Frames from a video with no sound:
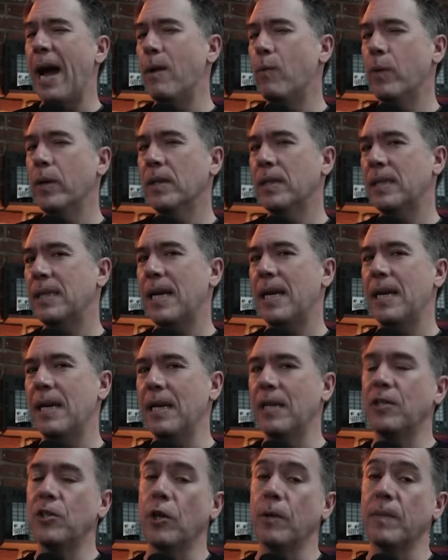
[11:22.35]
I will say
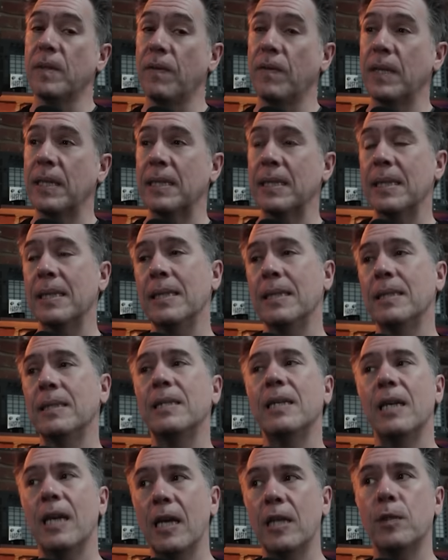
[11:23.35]
in terms of
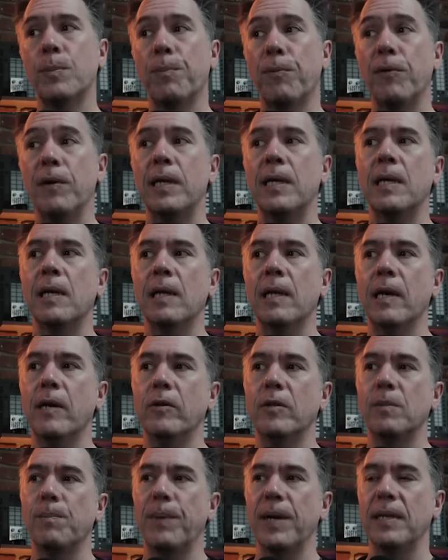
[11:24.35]
consistency, it's pretty
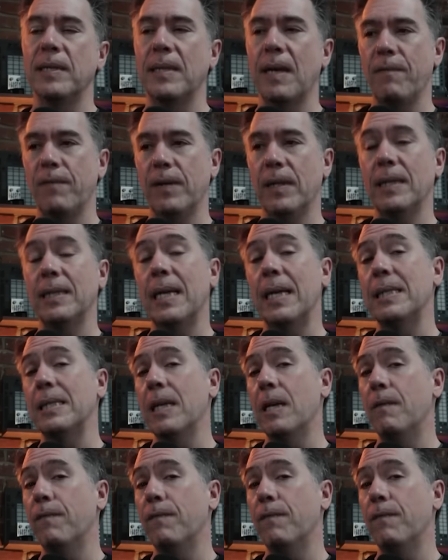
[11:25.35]
close, but definitely takes